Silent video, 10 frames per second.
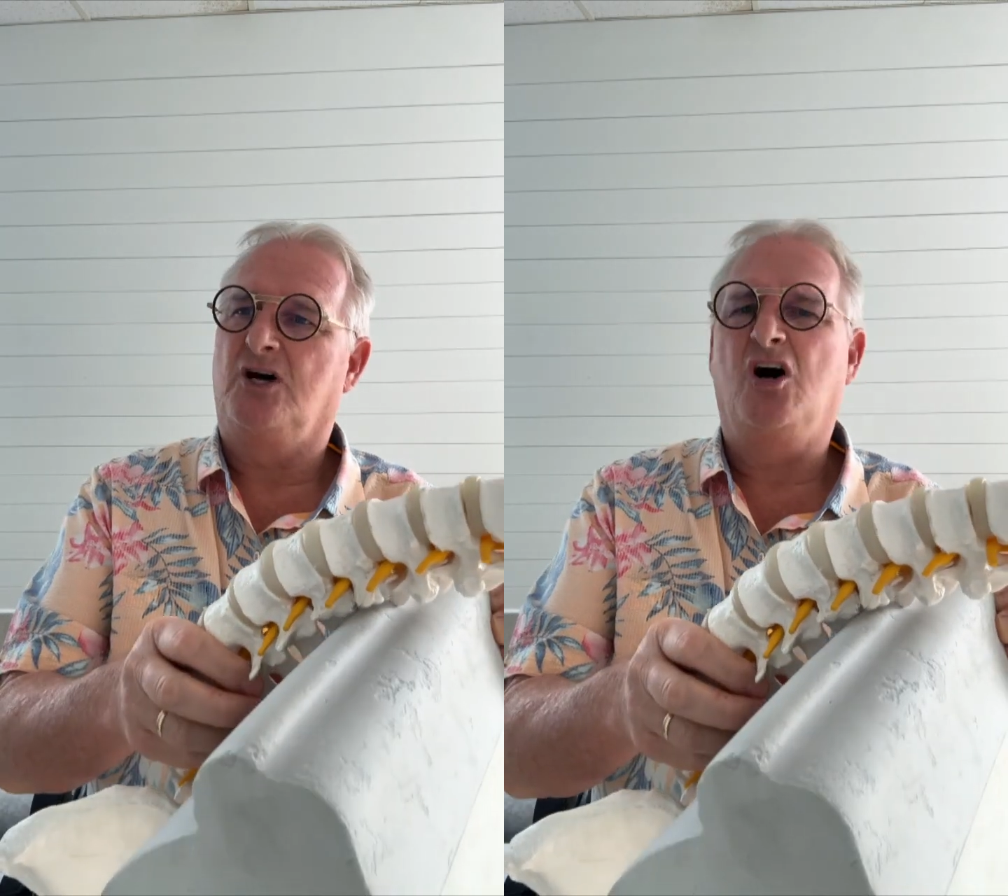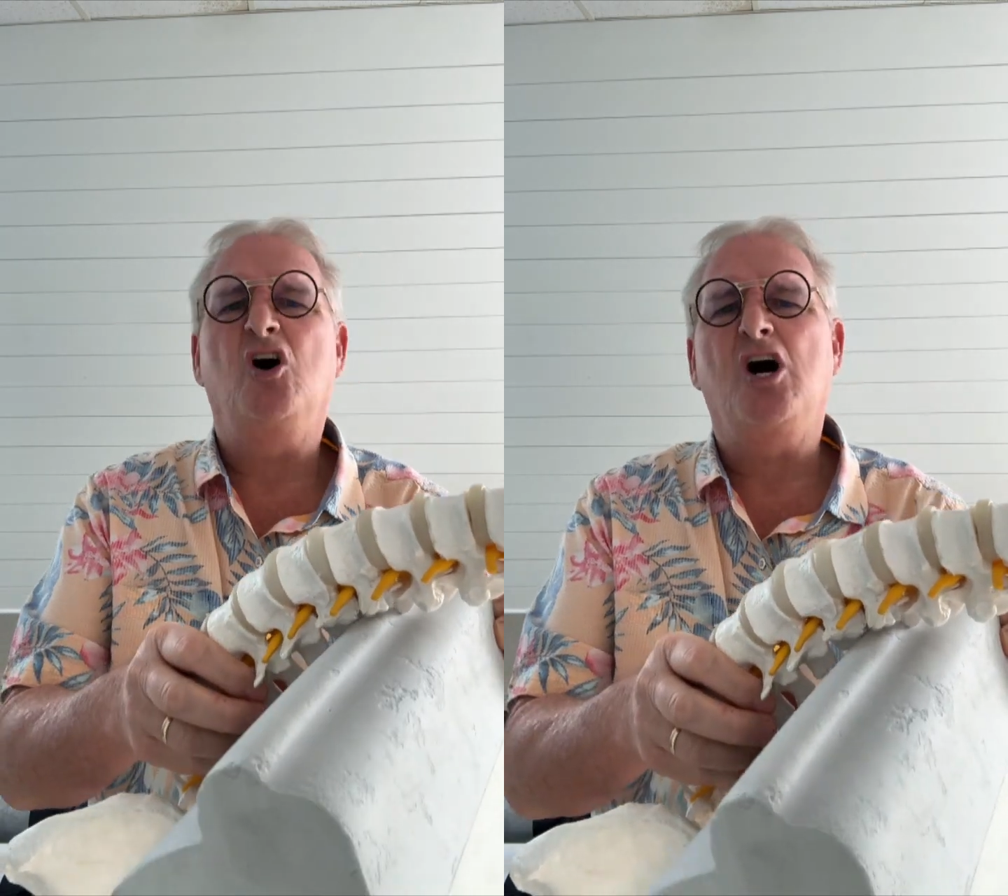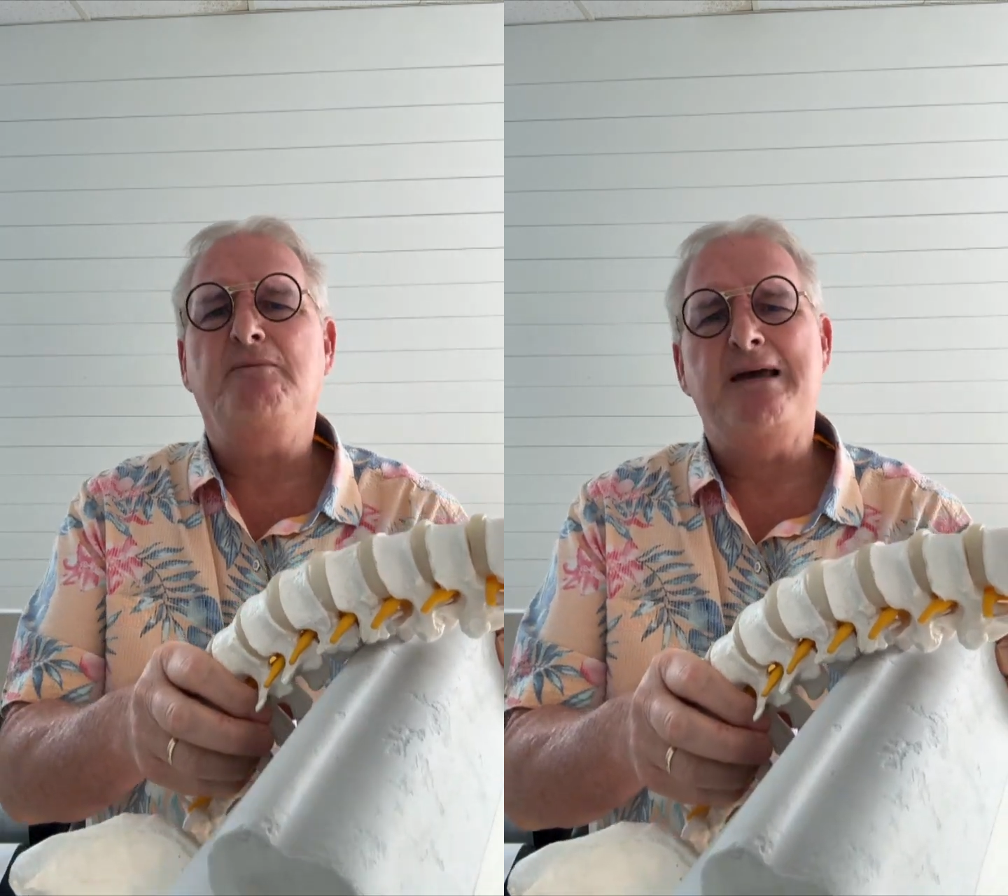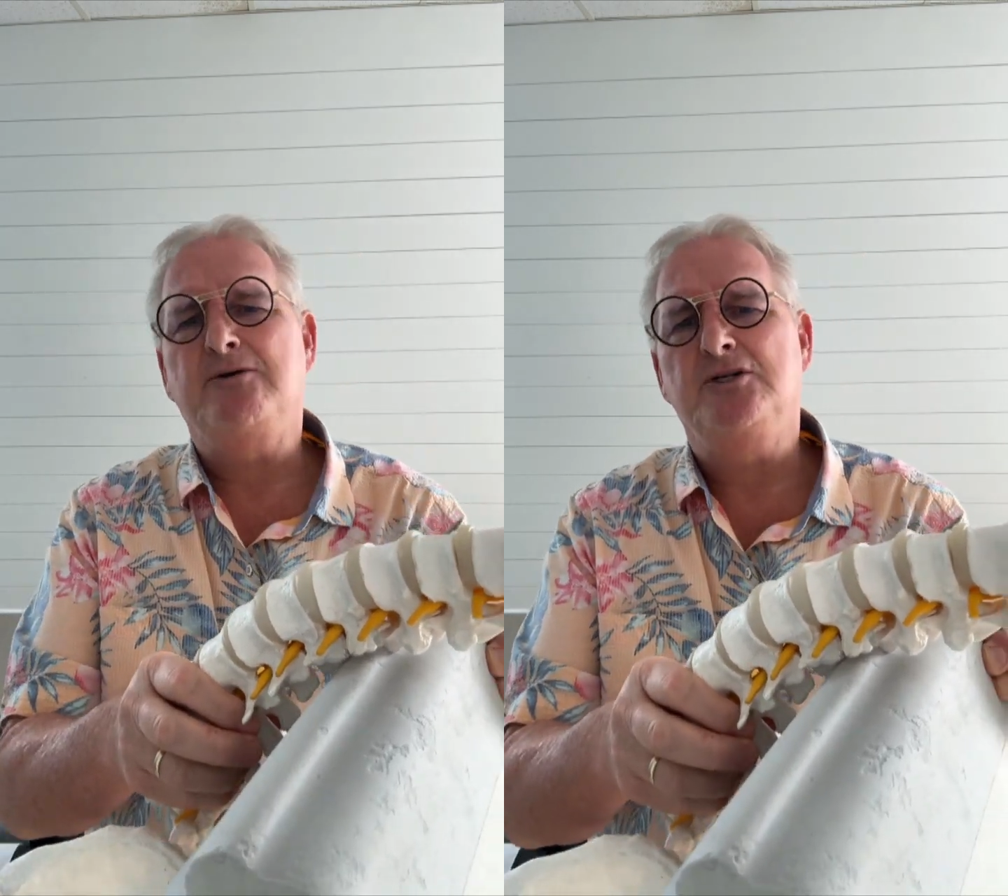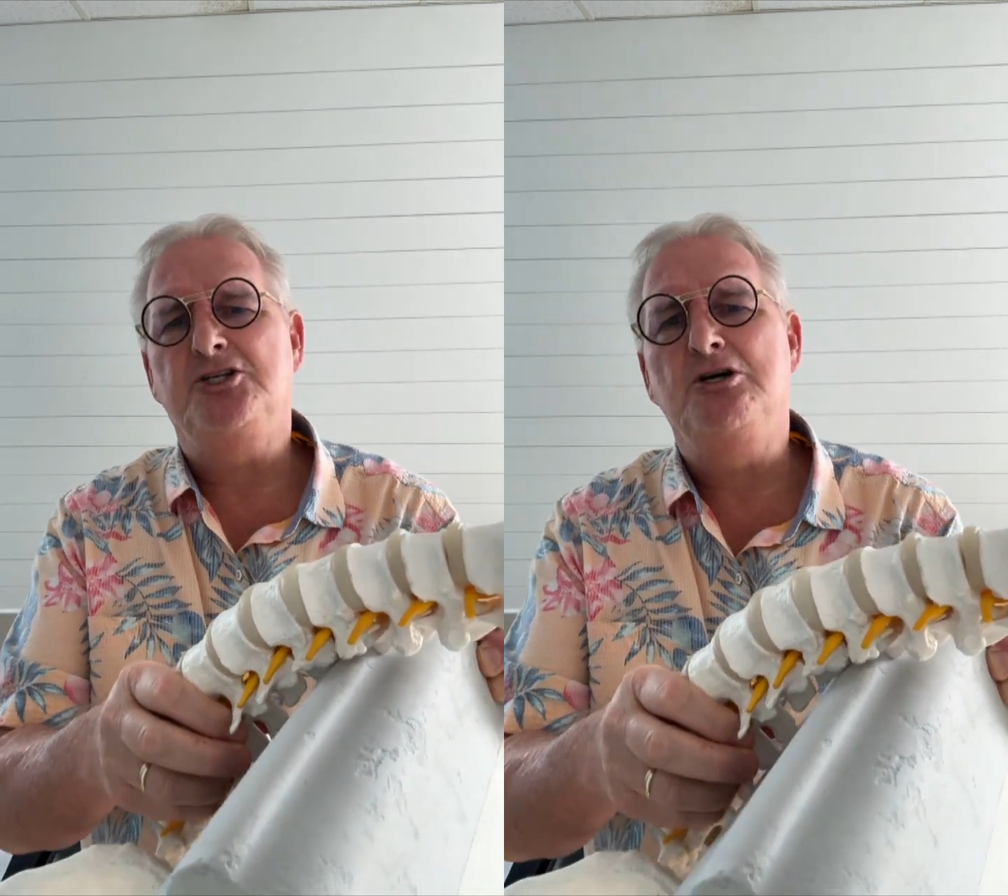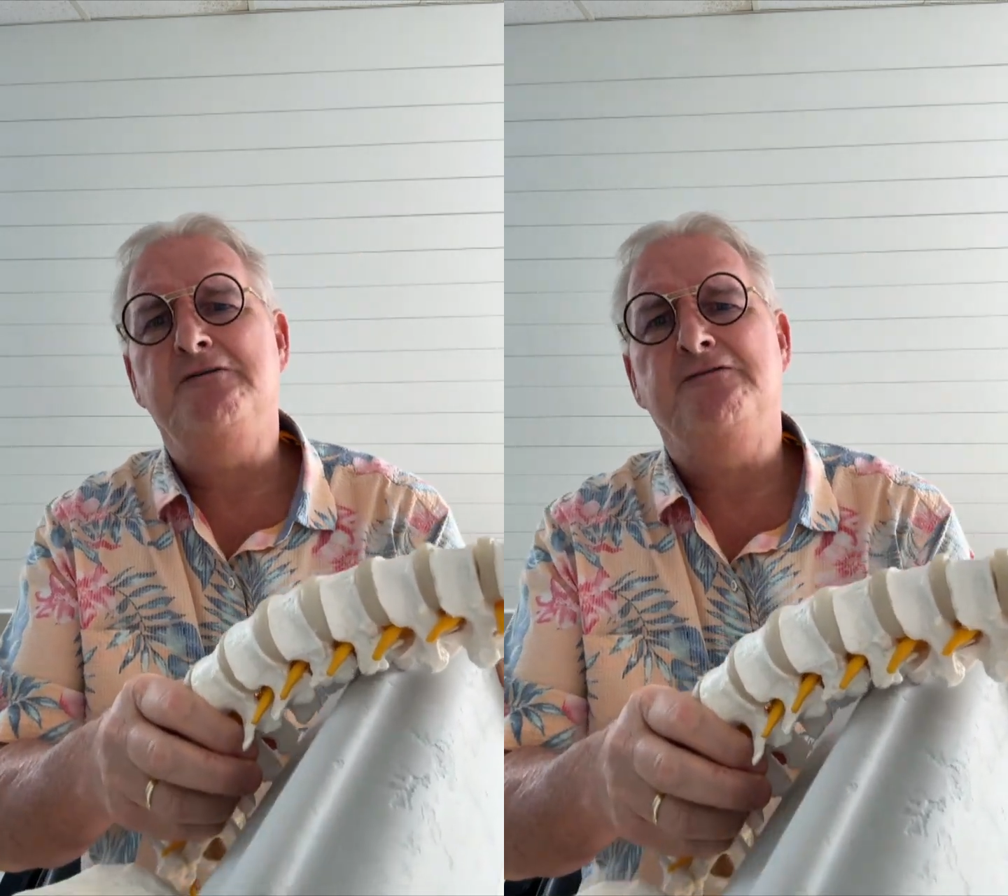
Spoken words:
Oh, I'm able to do it for